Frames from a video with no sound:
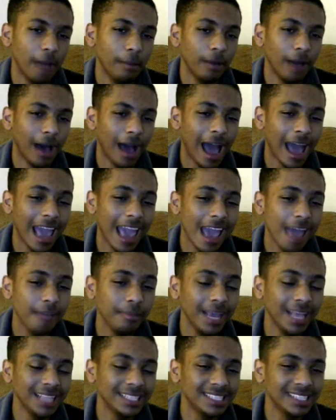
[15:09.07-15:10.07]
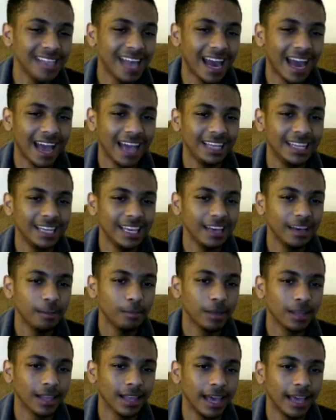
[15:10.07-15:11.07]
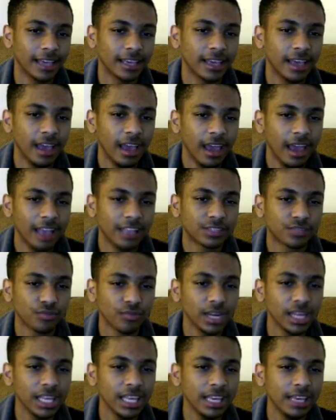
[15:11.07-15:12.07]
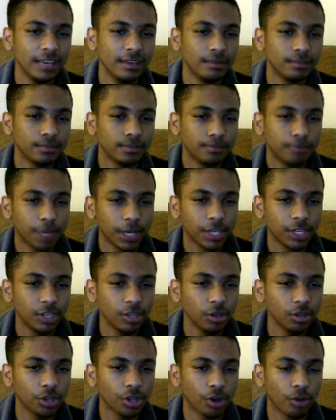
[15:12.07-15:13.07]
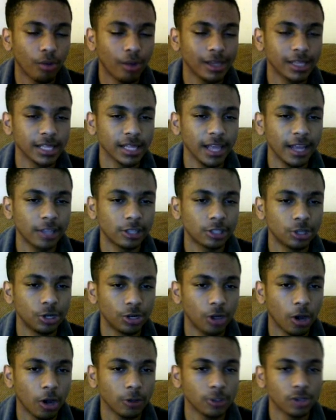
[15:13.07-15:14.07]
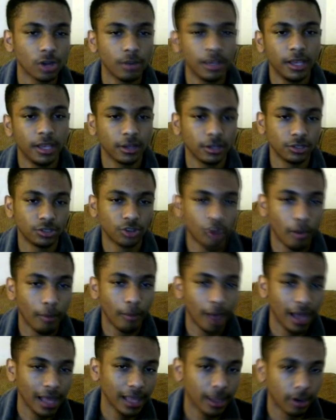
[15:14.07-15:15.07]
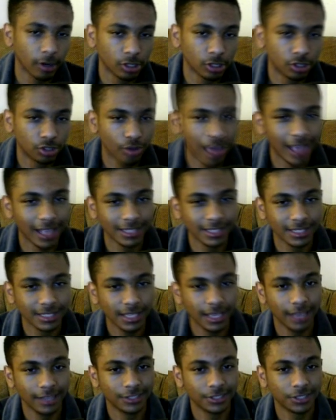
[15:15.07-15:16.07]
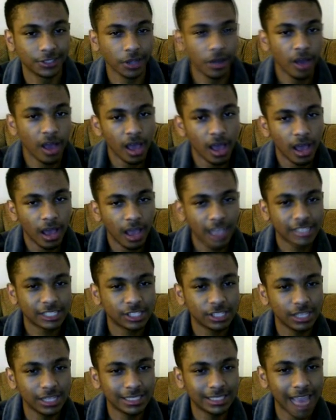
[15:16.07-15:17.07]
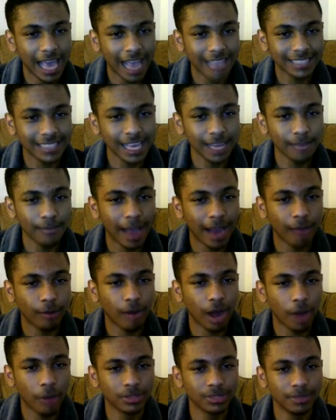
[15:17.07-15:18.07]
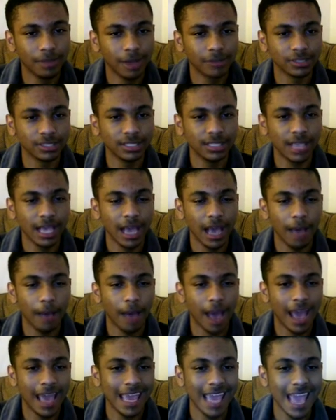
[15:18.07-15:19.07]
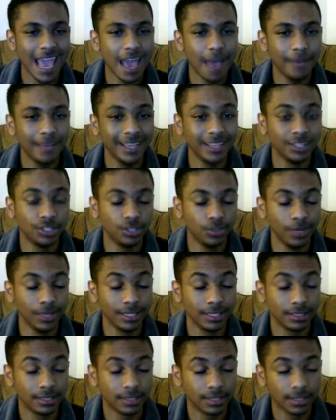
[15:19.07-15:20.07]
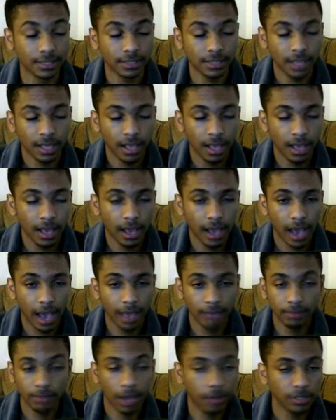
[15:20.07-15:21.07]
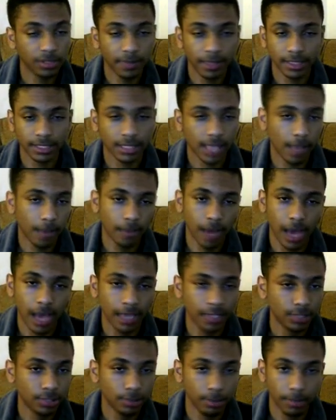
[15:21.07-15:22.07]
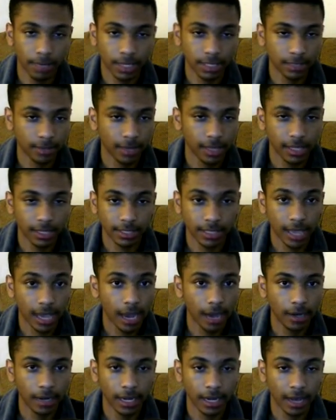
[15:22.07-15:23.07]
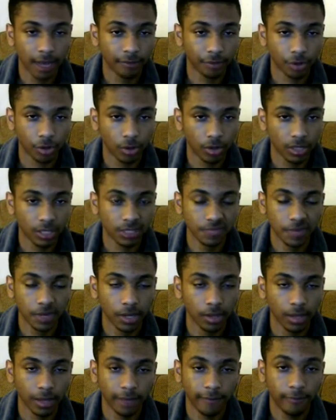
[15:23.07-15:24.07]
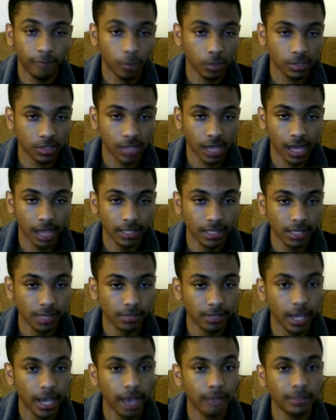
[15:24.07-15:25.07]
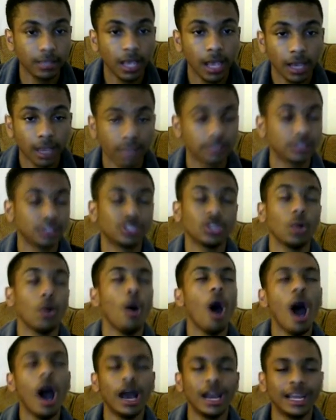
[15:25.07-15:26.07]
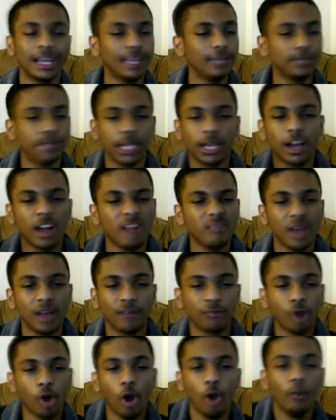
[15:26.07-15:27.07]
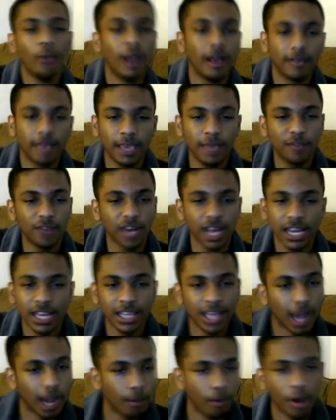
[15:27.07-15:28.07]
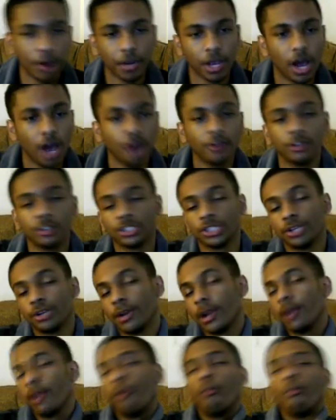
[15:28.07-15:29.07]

I am into that idea, but like it's really peculiar why the Lantern Codes are being controlled by like a dragon sage. So I take back what I was about to say. I am into it. It's just I was about to say I'm not into it because I'm hella tired, and I've recorded this video like 4 goddamn times because it's so hot, and I keep taking off my robe, and I keep forgetting that I'm wearing an undershirt, and I don't